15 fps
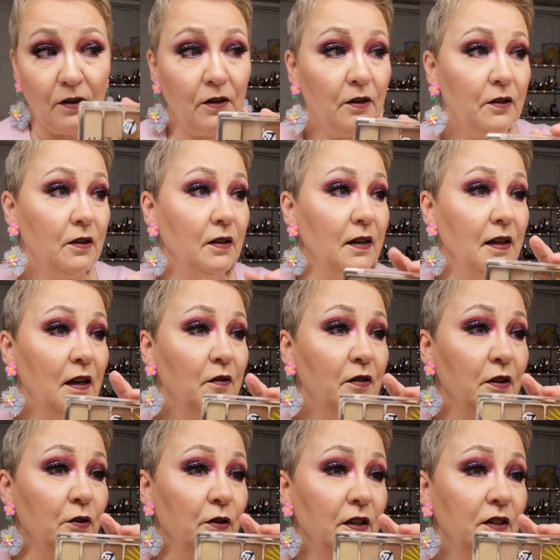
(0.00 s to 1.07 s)
I have
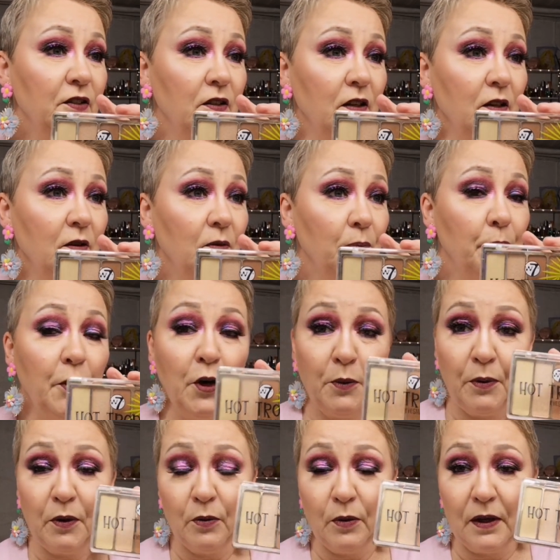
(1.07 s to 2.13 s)
the original
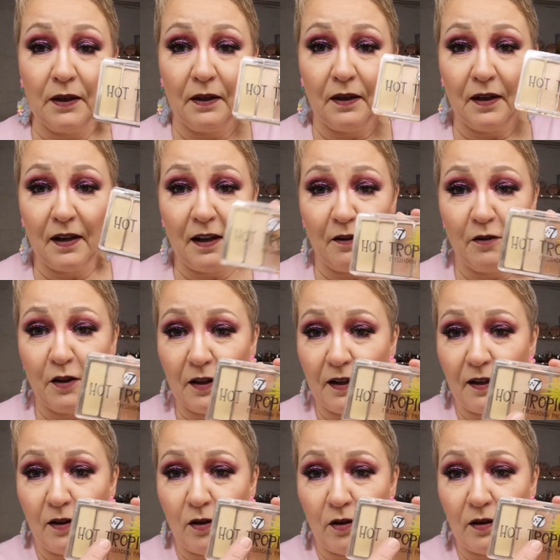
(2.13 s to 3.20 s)
purple one, and I have
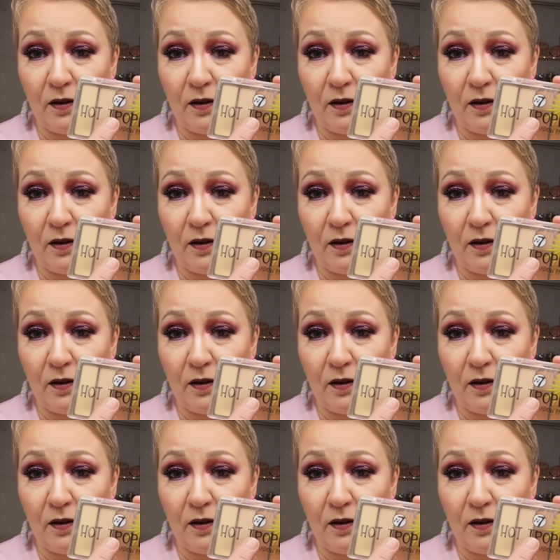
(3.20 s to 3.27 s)
the